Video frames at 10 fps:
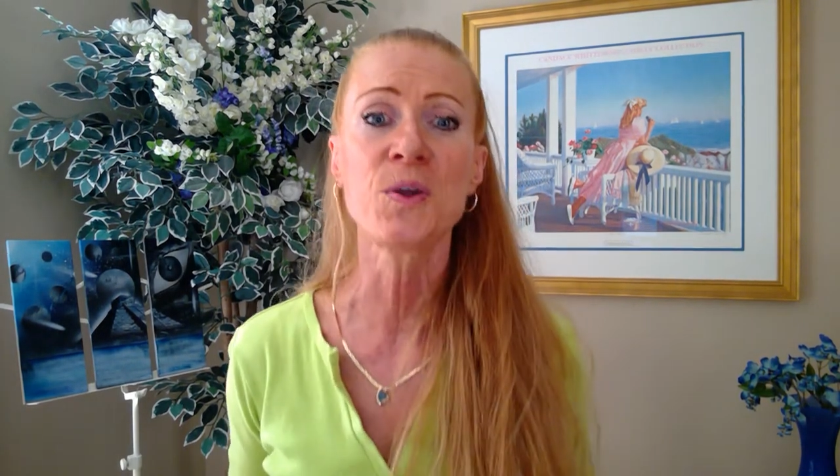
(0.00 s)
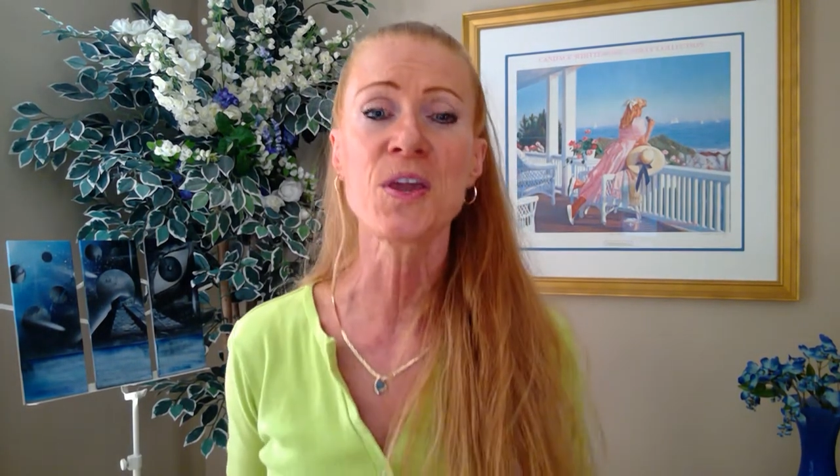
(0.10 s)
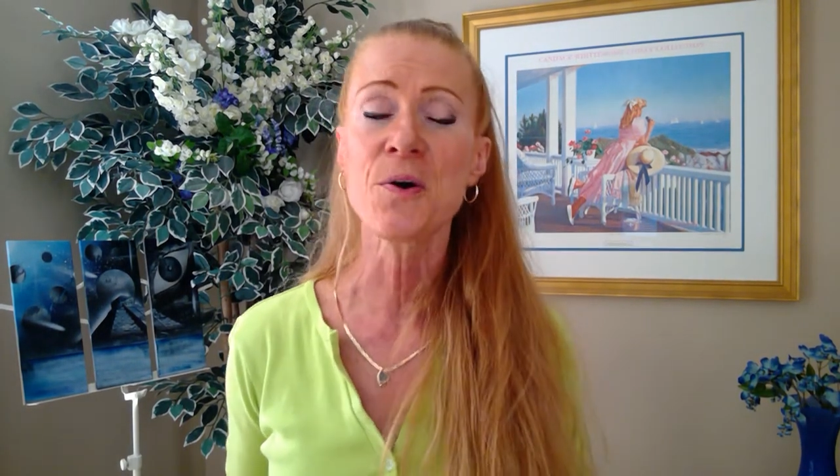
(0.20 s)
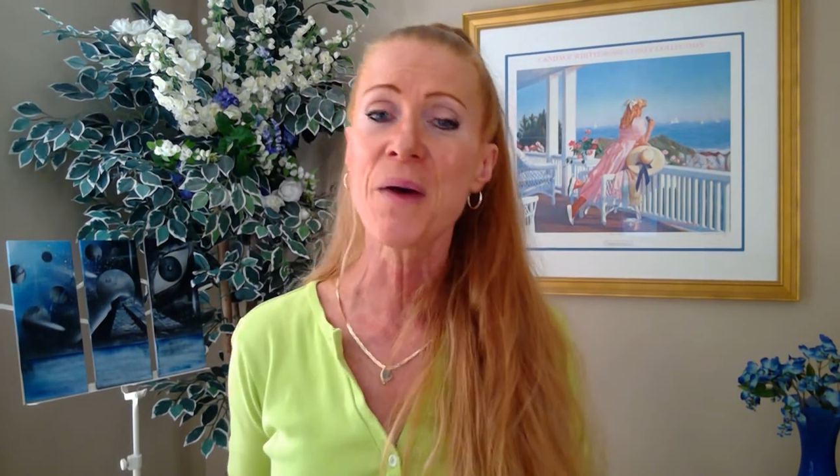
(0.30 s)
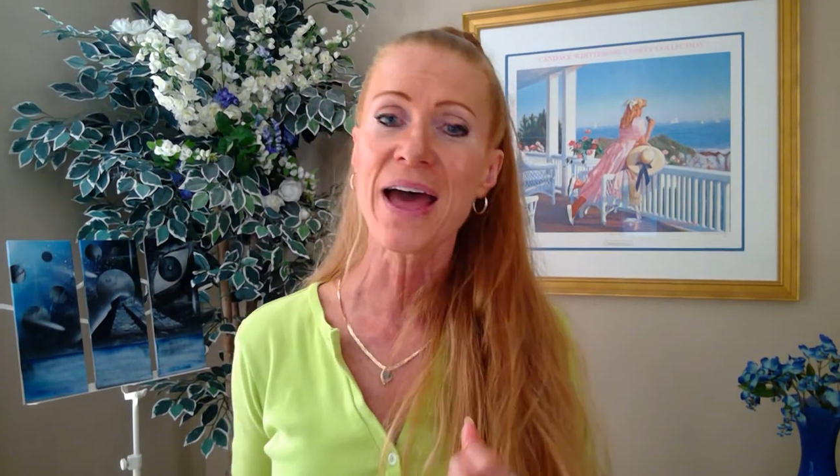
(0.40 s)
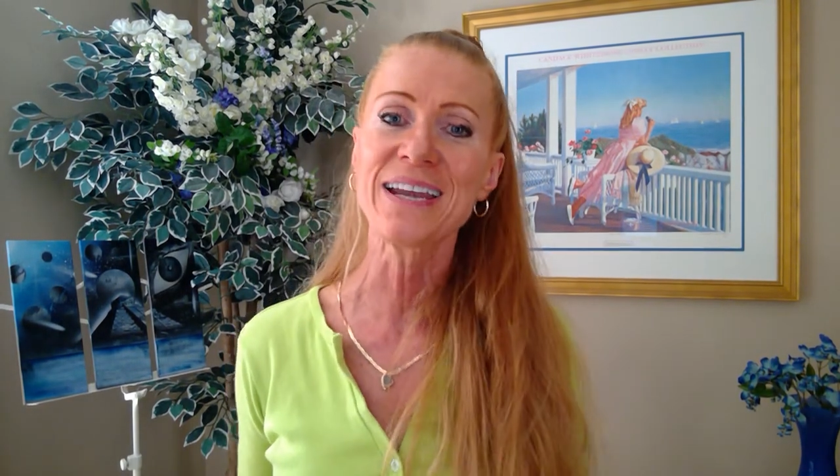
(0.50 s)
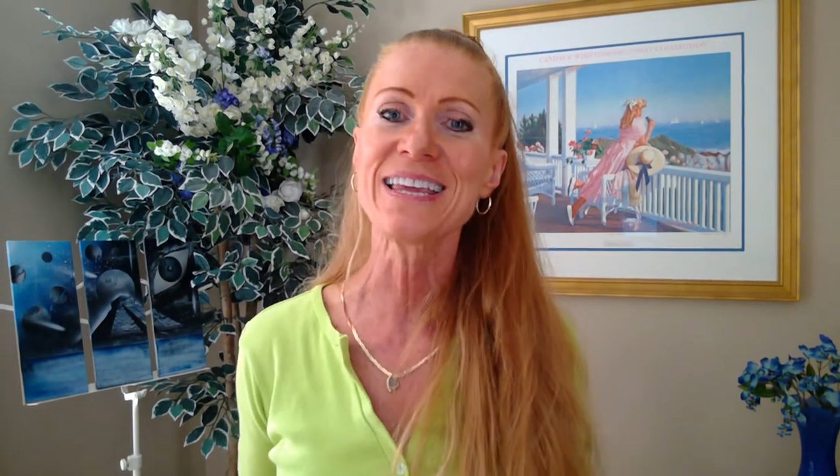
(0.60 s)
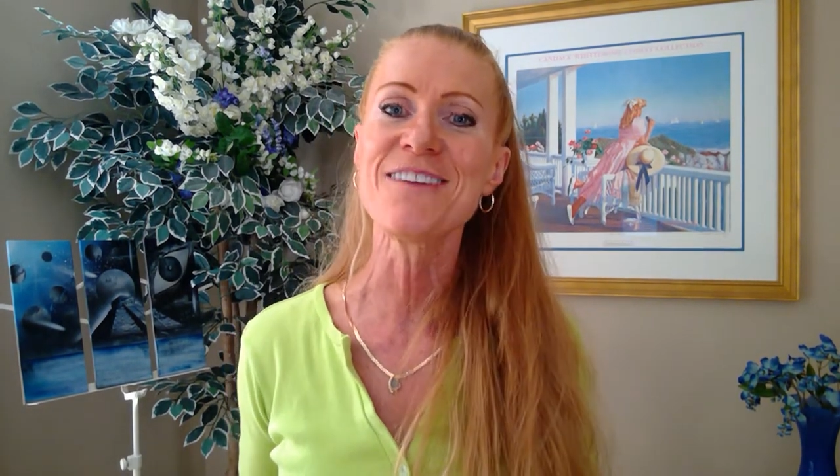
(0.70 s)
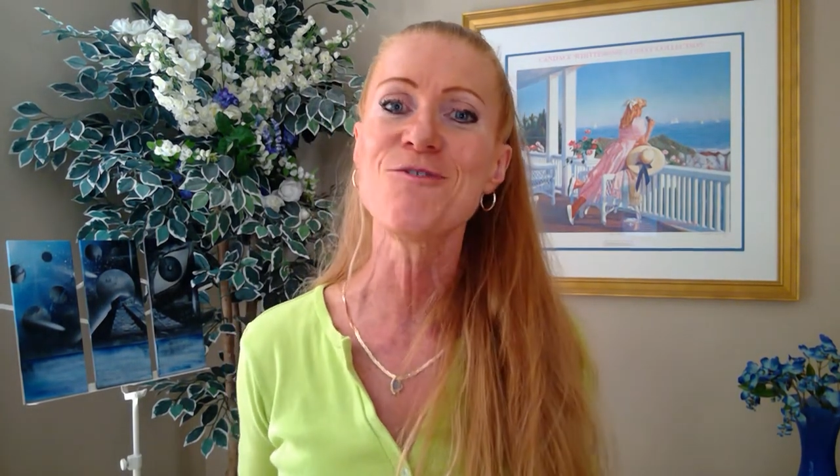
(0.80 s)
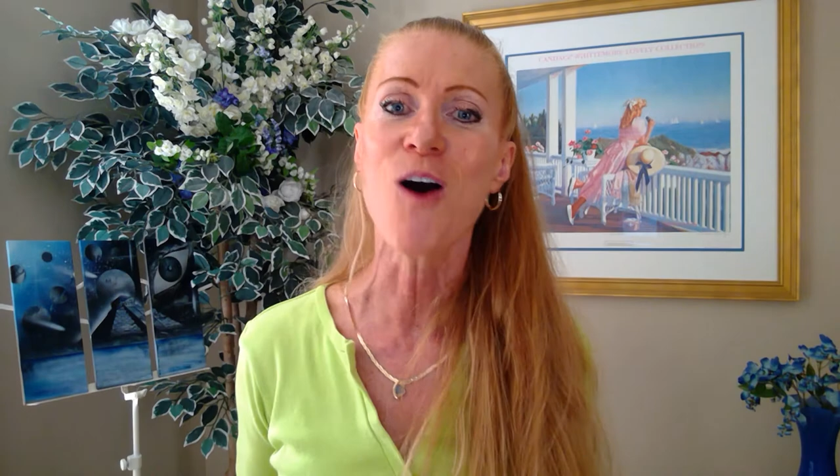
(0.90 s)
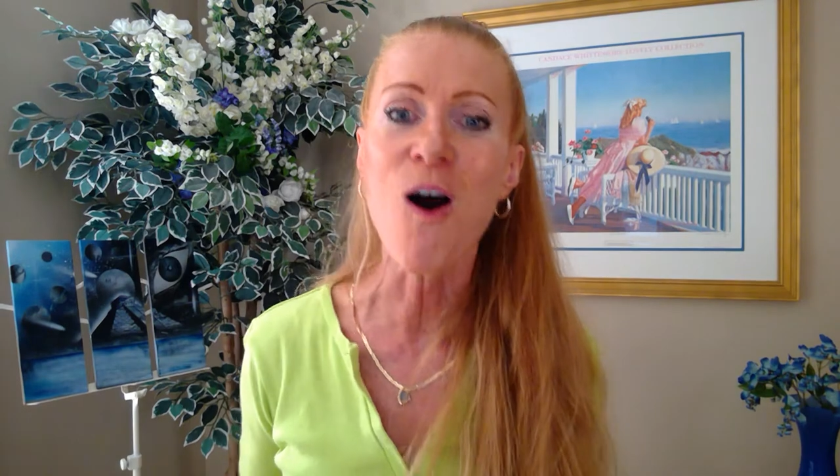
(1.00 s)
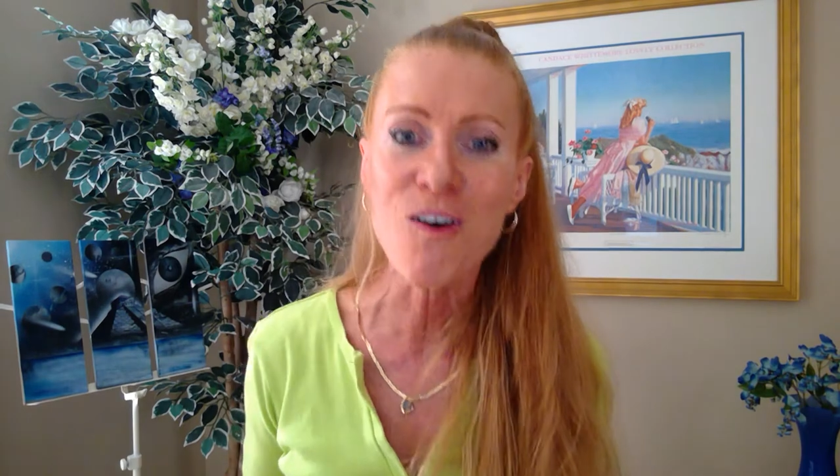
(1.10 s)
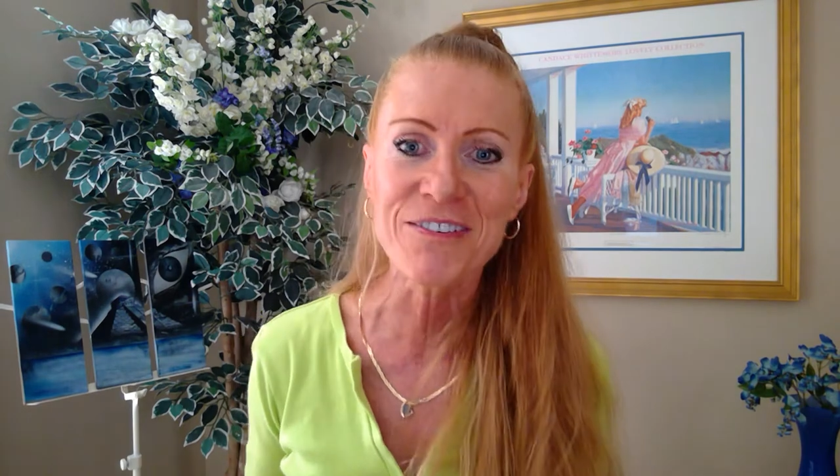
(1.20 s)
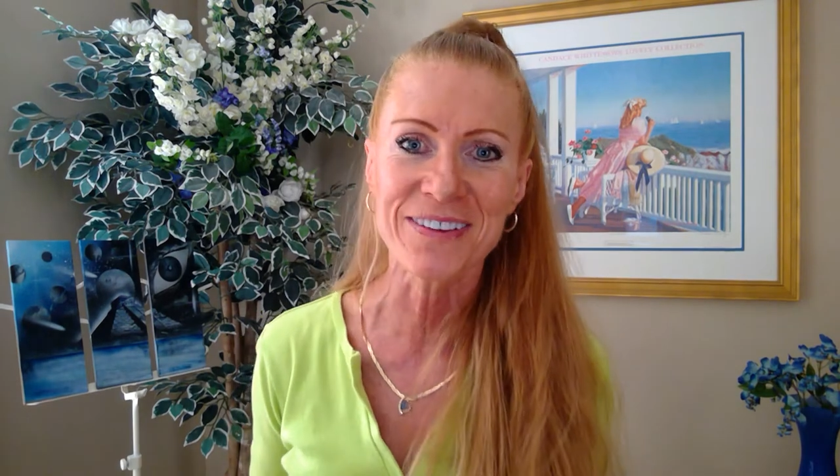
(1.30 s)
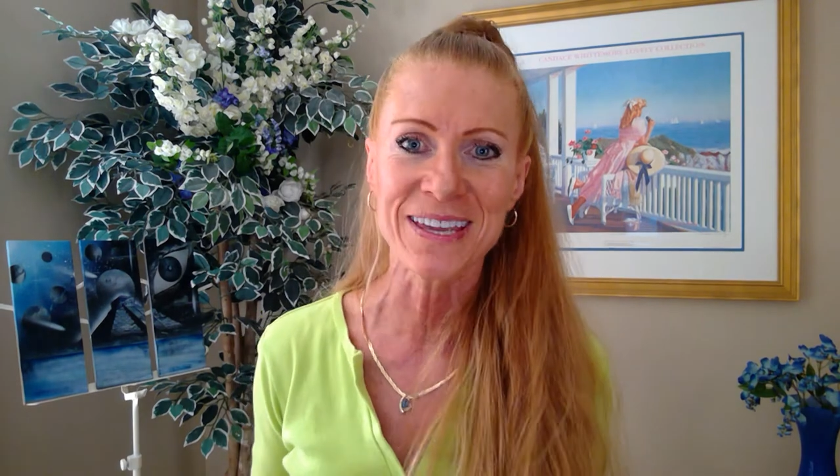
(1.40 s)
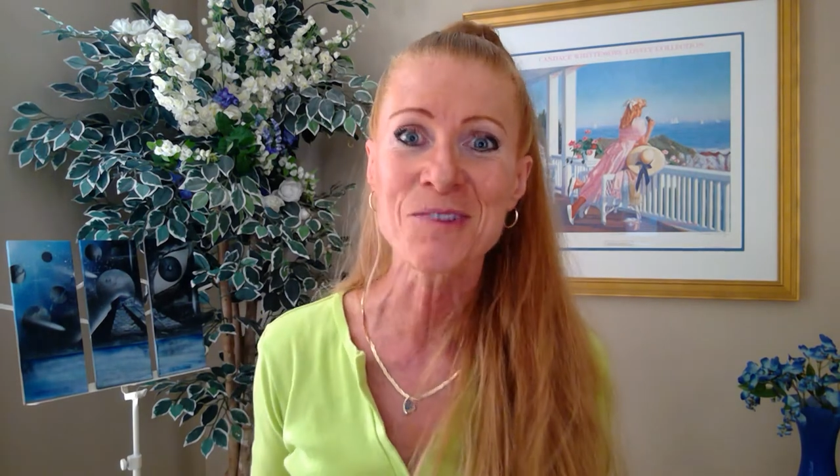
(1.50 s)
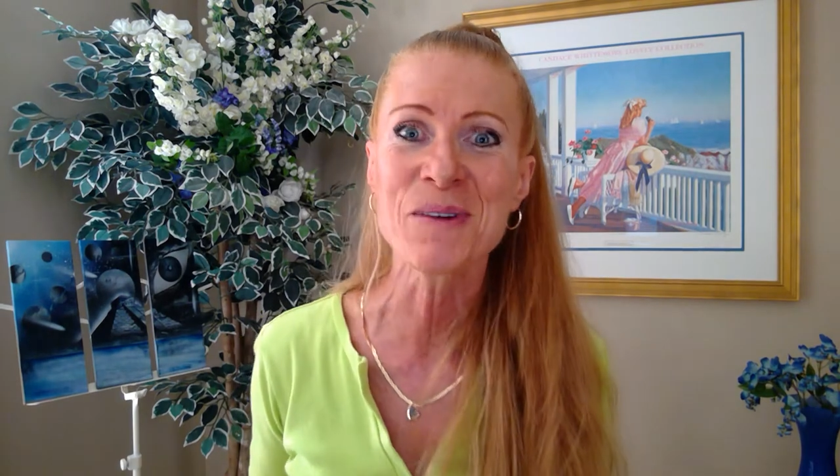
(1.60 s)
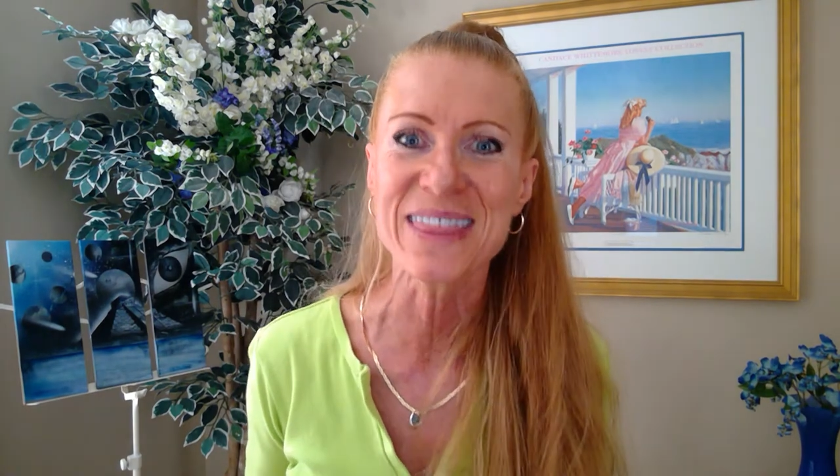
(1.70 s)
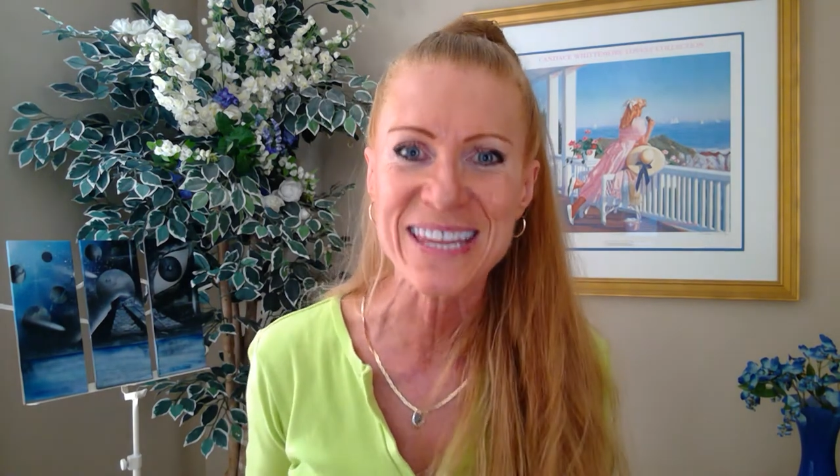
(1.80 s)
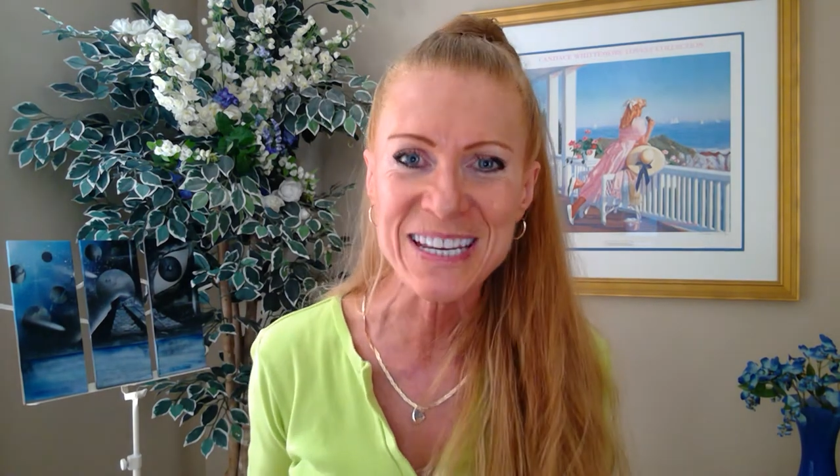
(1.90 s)
you and evolving
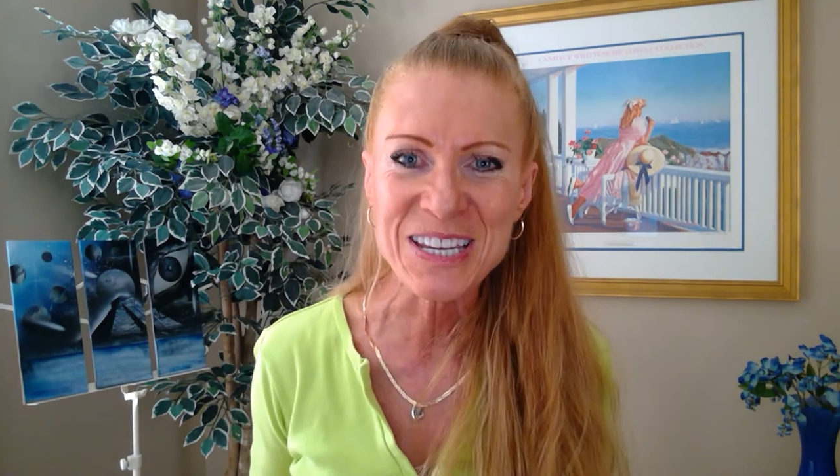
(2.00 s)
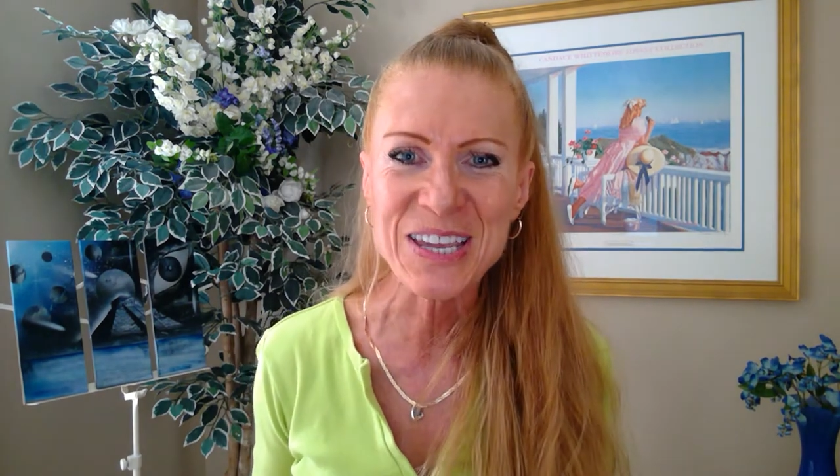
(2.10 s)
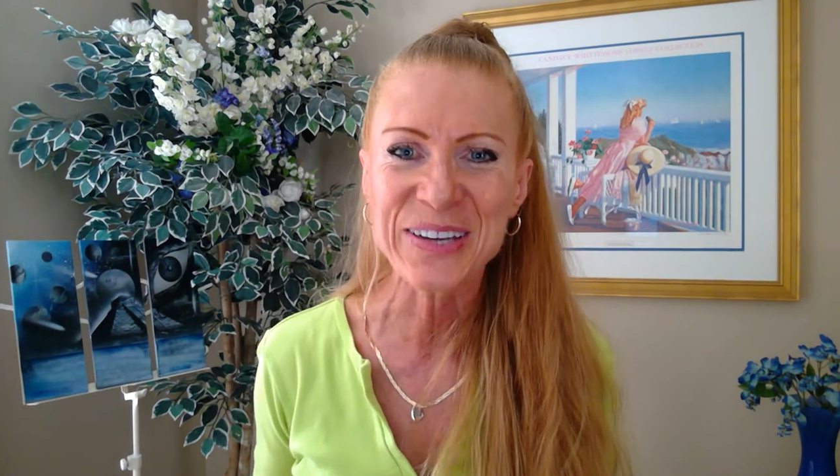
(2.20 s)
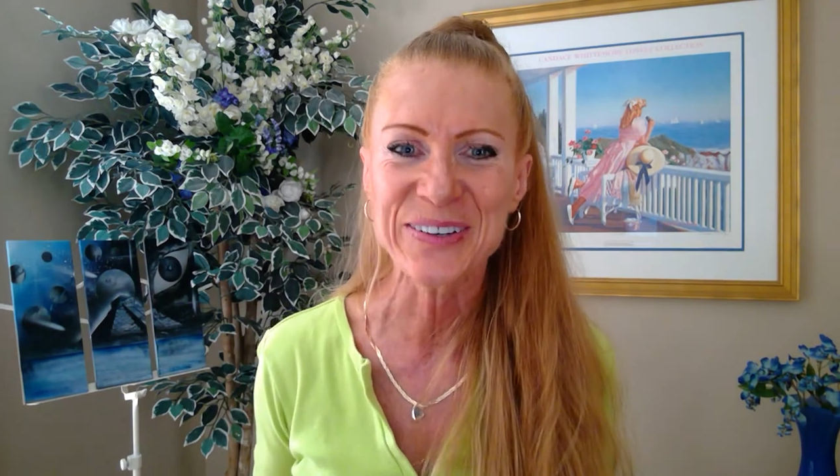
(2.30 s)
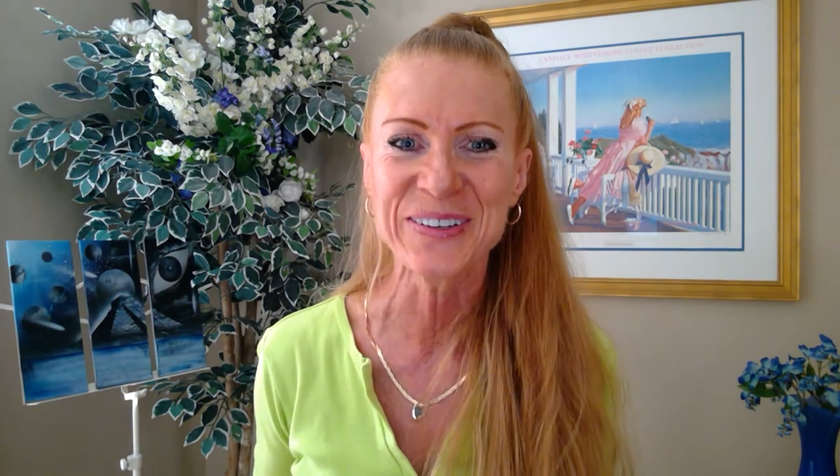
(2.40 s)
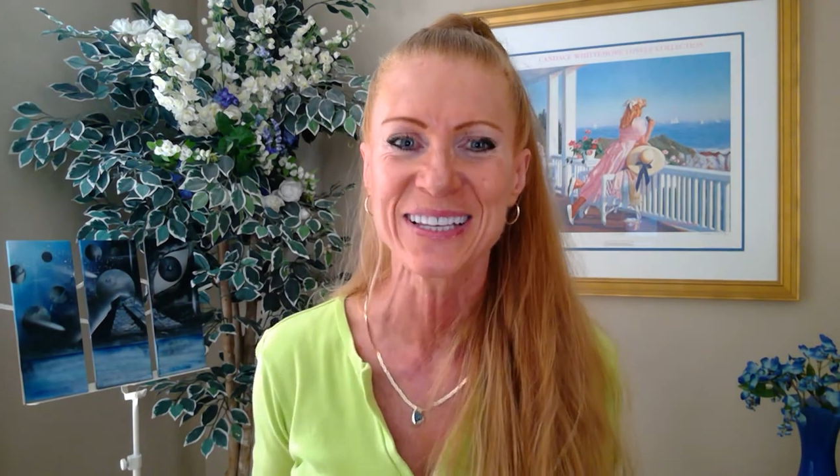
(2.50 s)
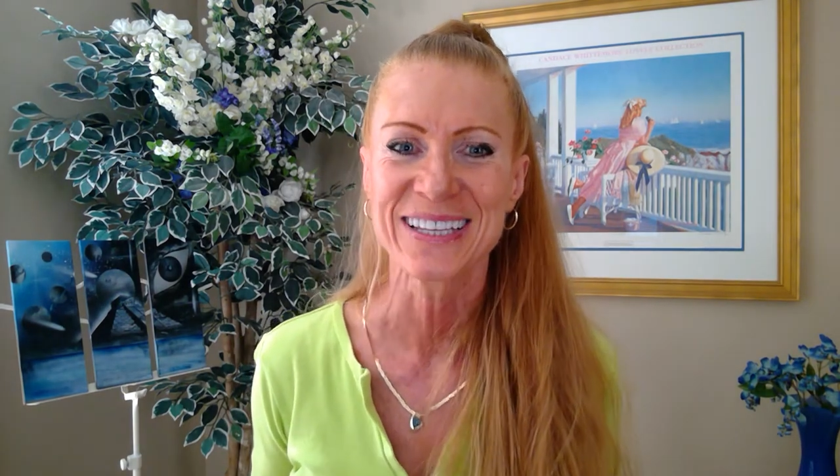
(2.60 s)
within you.